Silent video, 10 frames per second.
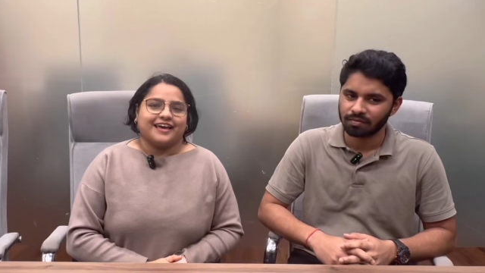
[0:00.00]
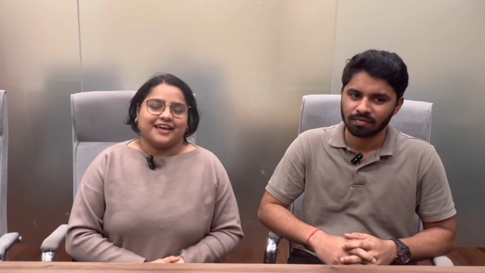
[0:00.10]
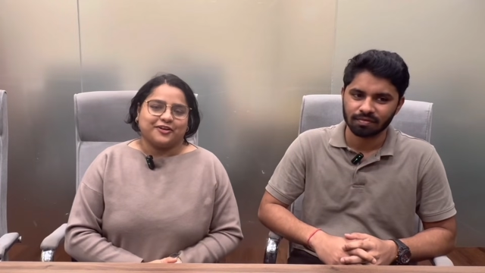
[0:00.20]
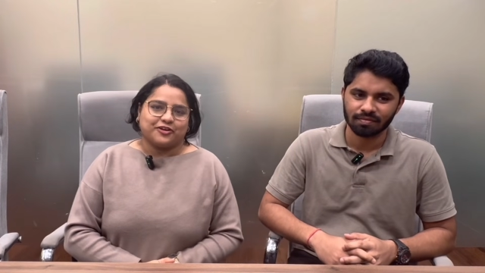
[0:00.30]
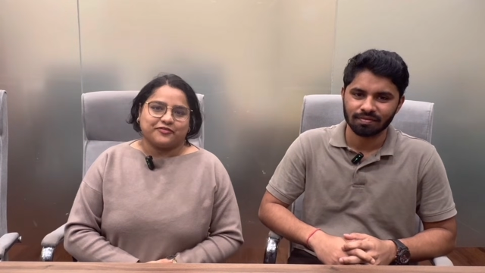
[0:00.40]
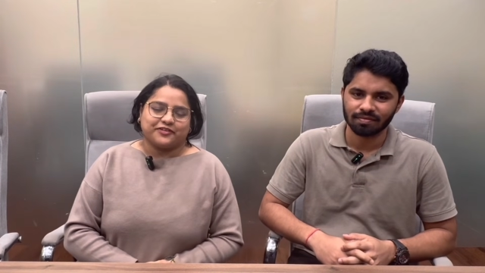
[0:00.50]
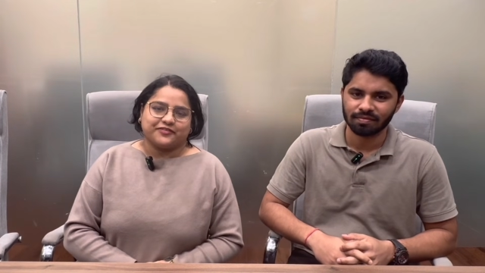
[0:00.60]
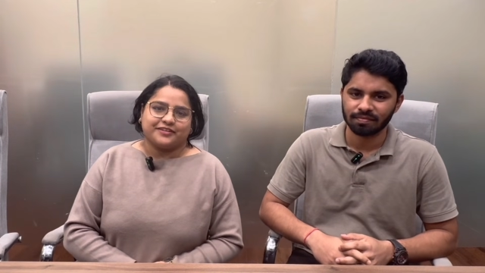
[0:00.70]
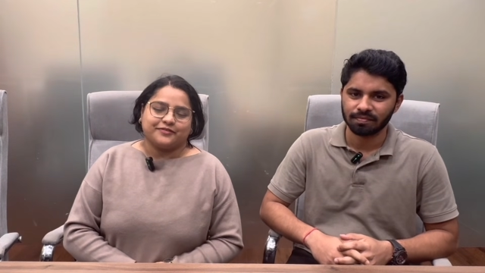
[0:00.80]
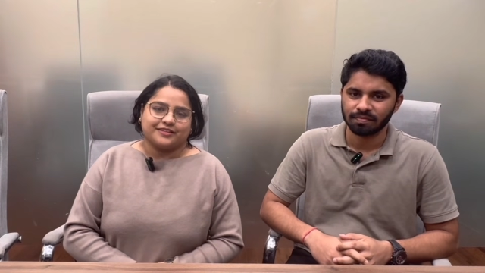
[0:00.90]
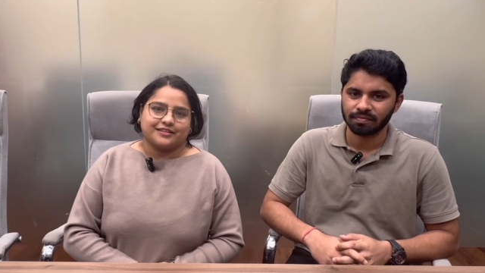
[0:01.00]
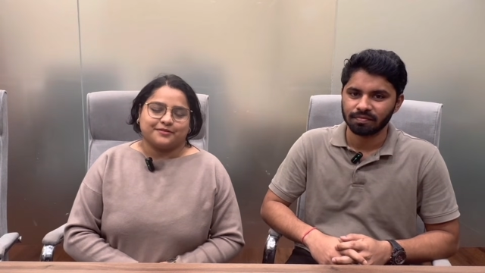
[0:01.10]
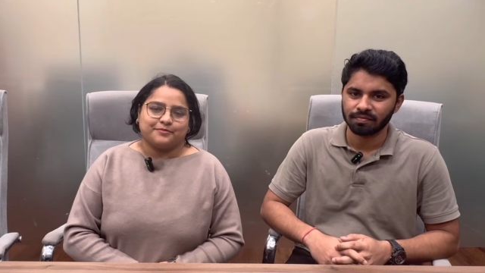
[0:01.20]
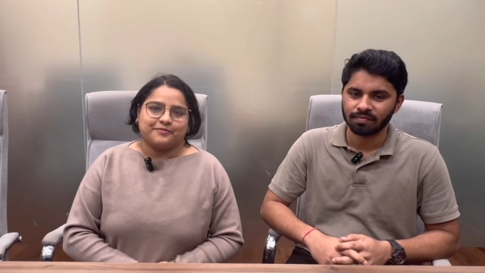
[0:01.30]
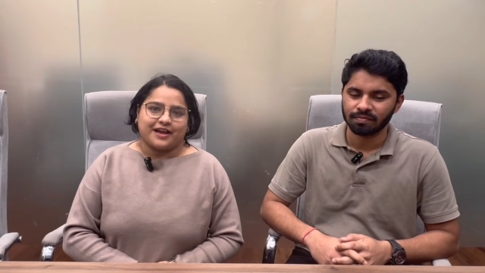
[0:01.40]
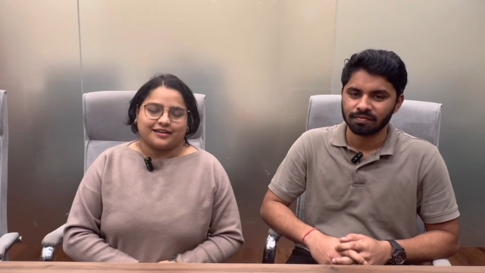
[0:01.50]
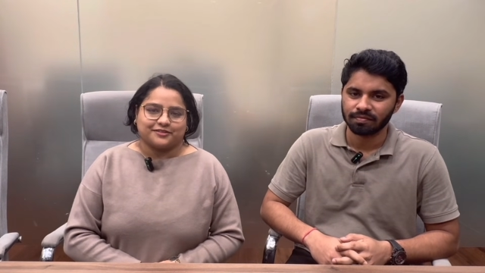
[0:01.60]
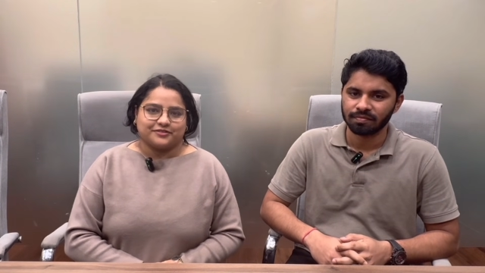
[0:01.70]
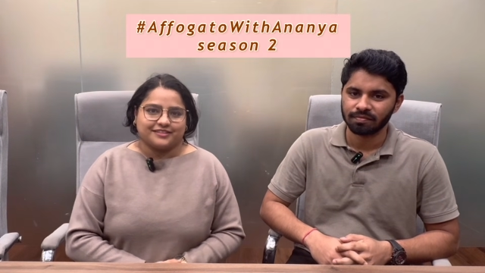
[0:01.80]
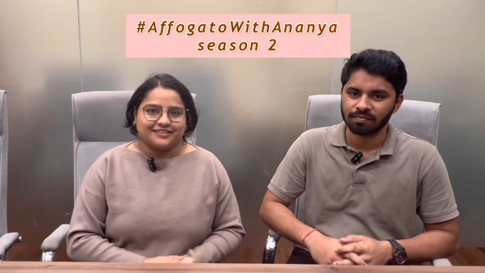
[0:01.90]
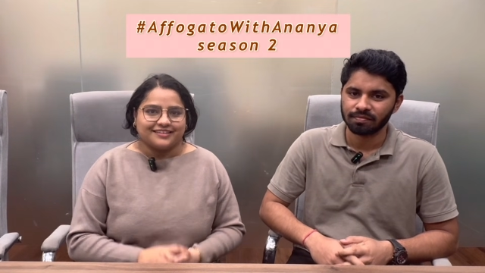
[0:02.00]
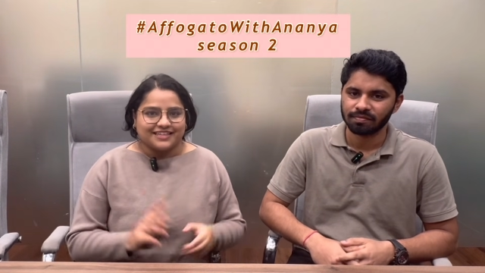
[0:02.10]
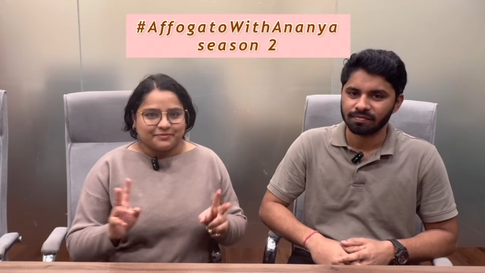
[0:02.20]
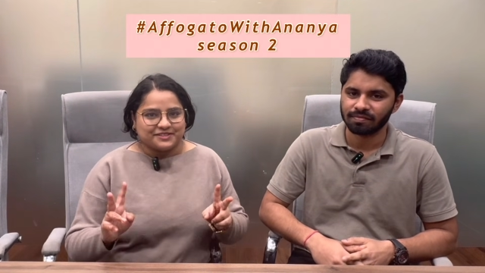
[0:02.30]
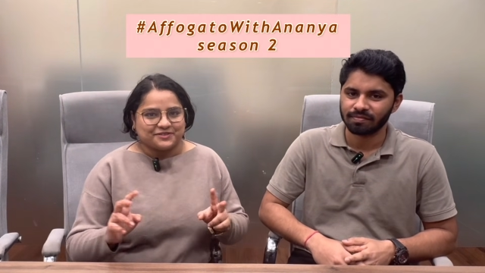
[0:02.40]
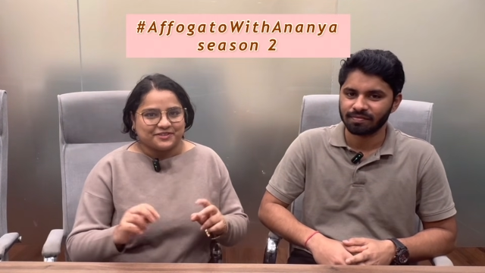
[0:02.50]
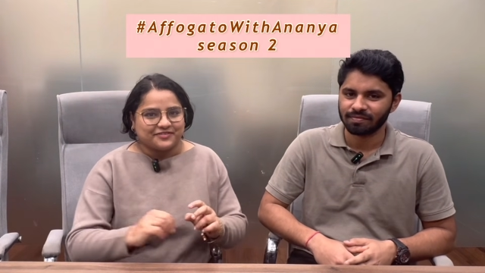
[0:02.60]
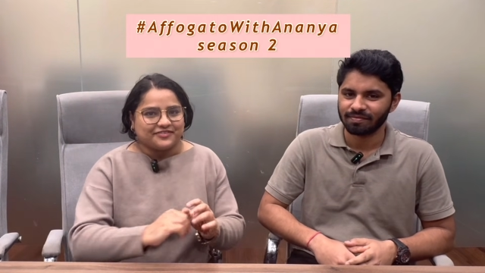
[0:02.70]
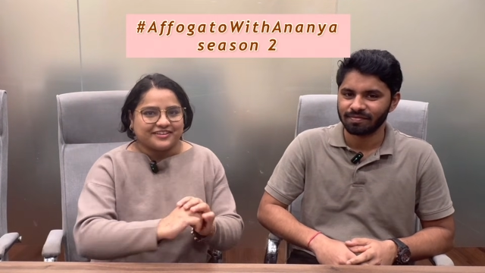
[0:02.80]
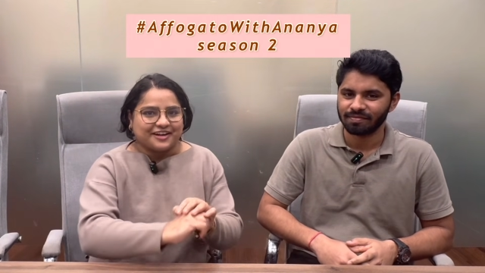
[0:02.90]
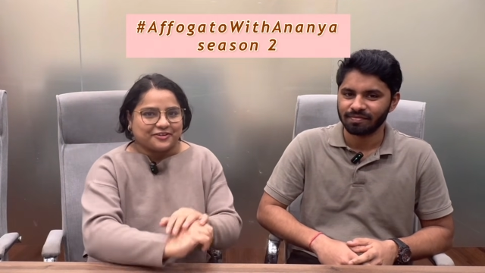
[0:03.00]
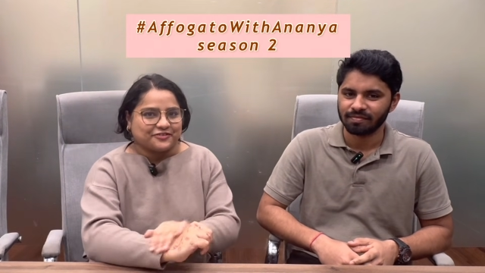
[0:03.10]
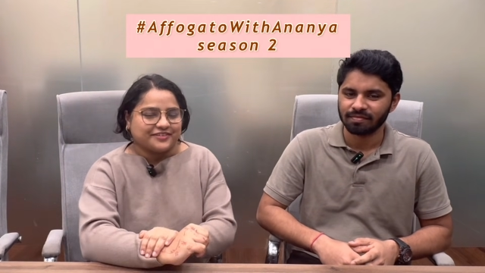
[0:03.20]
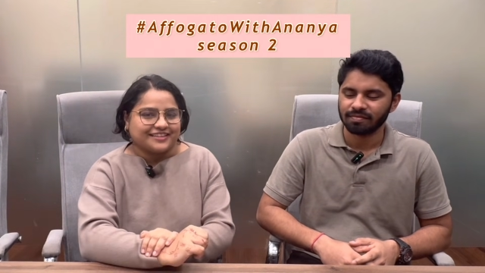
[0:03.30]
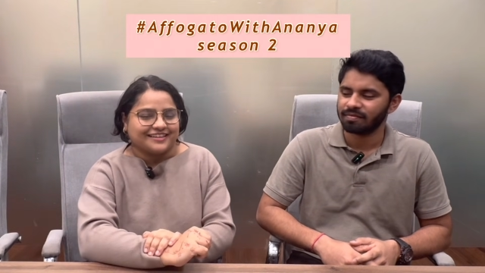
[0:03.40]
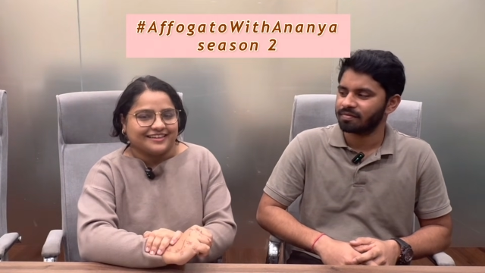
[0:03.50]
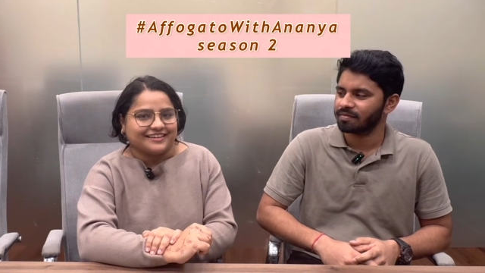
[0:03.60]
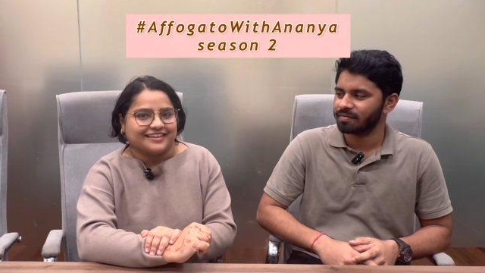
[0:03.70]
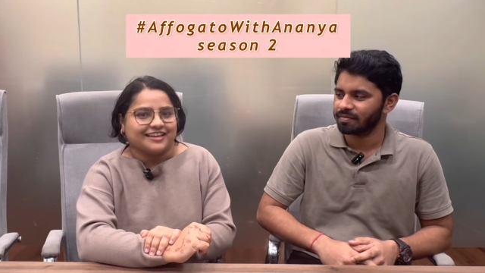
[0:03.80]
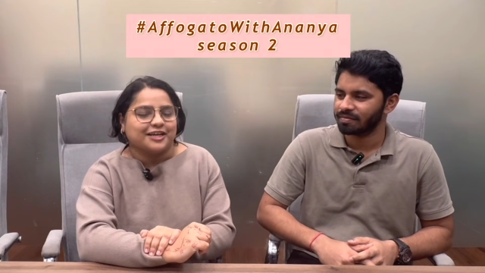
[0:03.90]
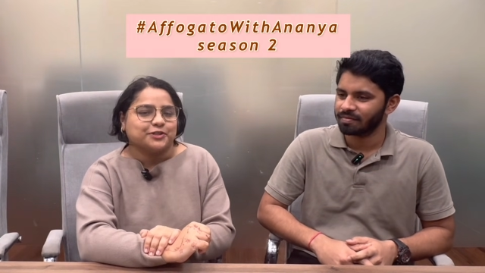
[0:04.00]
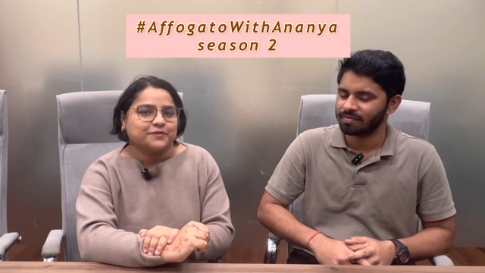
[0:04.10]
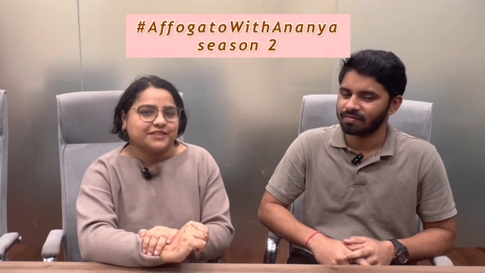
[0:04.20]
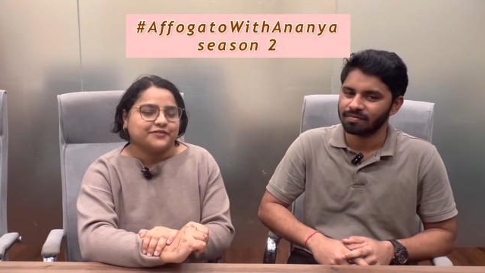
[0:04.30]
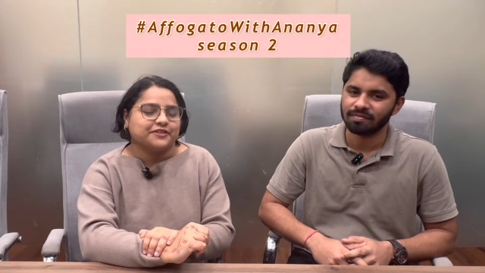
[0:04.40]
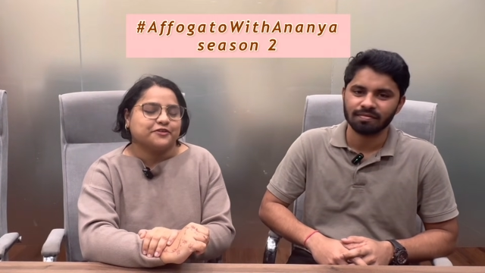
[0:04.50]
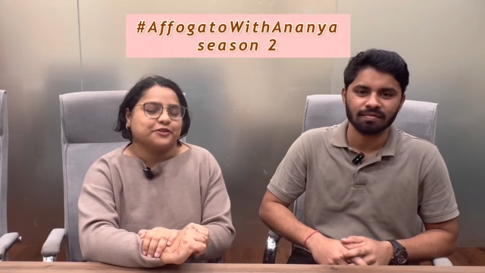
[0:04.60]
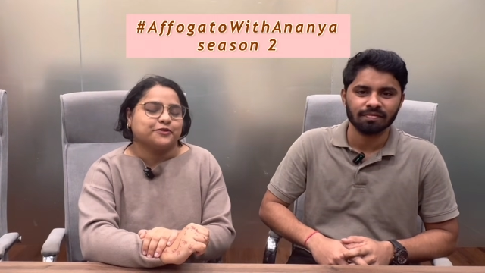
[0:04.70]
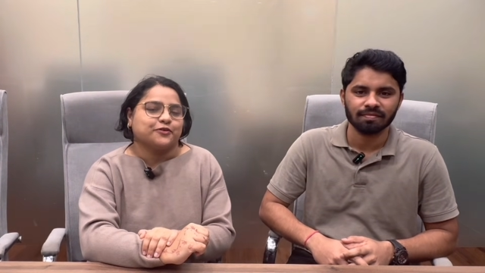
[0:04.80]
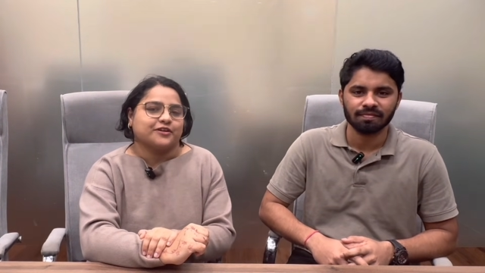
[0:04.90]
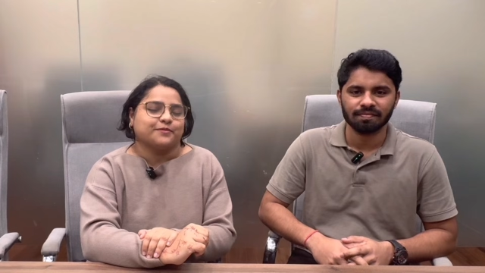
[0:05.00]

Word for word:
Speaker 1: Hello everyone, welcome back to the third episode of Affogato with Ananya, and today we are going to talk